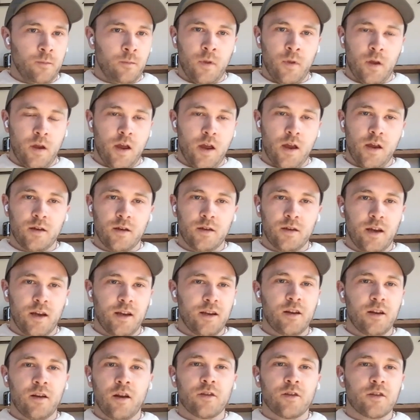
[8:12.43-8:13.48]
and I
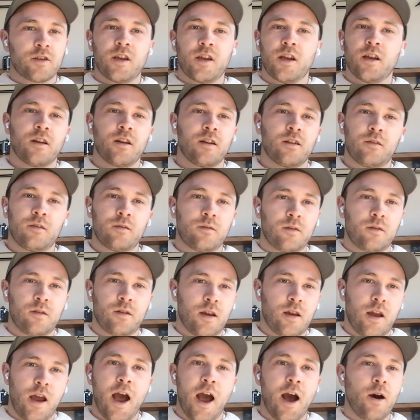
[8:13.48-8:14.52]
didn't understand
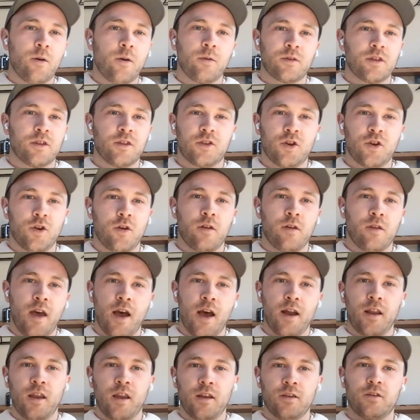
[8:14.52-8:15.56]
how to turn
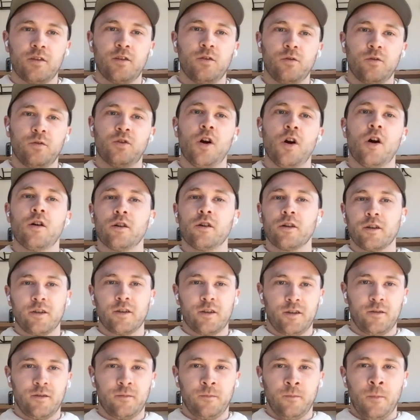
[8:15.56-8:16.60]
that into
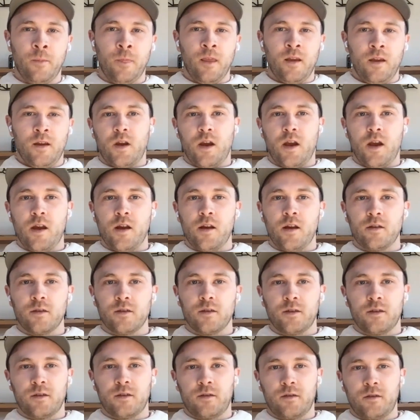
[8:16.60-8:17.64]
dollars. And
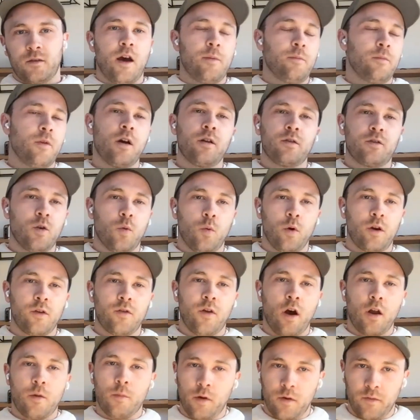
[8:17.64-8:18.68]
don't work in
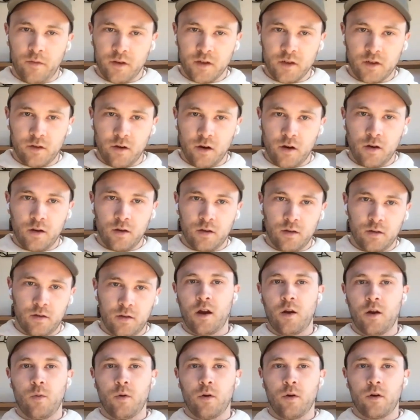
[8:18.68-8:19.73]
the automotive industry.
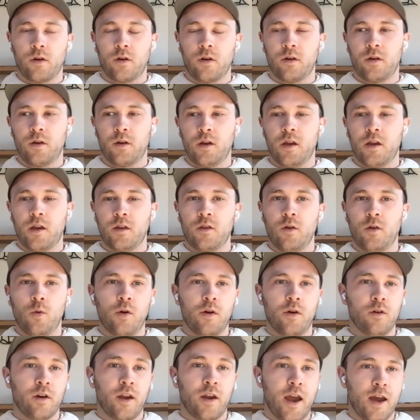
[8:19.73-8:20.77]
I work in the
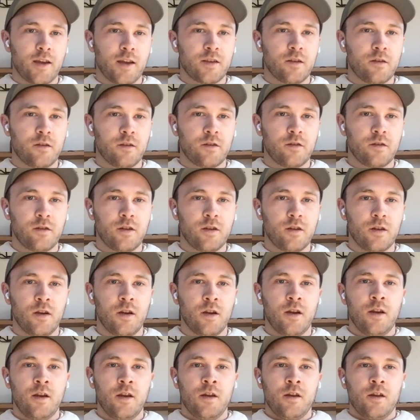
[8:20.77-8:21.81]
oil and gas industry.
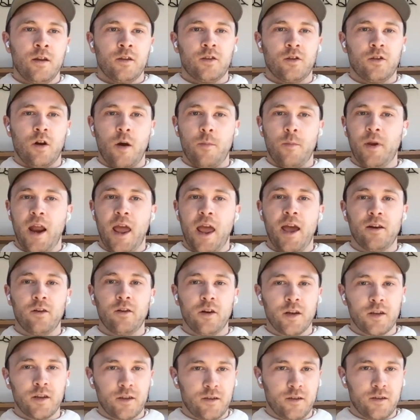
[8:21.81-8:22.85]
So I'm an
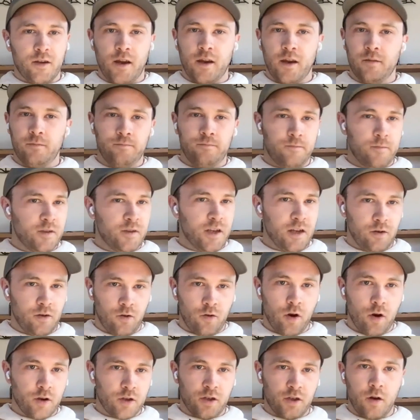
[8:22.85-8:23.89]
analyst. I sit and
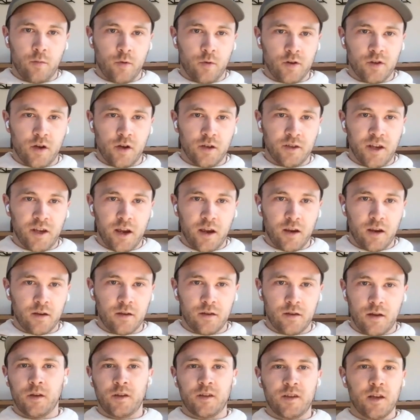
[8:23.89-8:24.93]
crunch numbers all day.
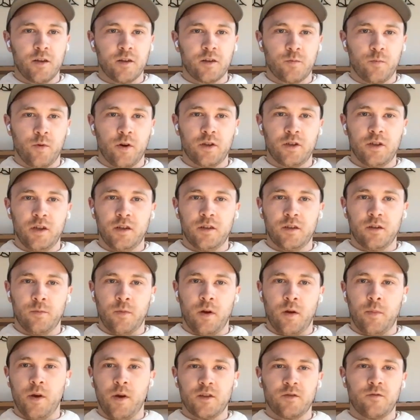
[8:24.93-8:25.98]
Excel spreadsheets are
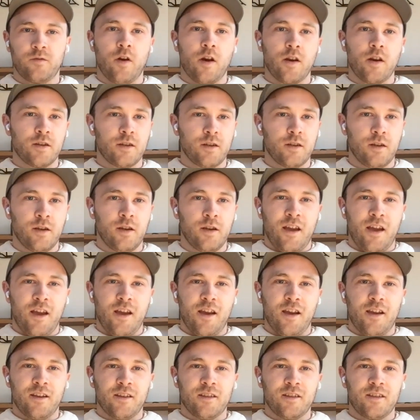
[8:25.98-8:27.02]
my best friend.
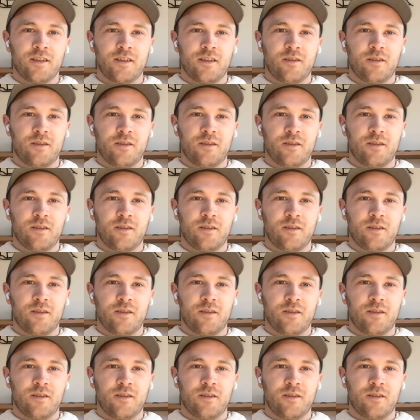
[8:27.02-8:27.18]
And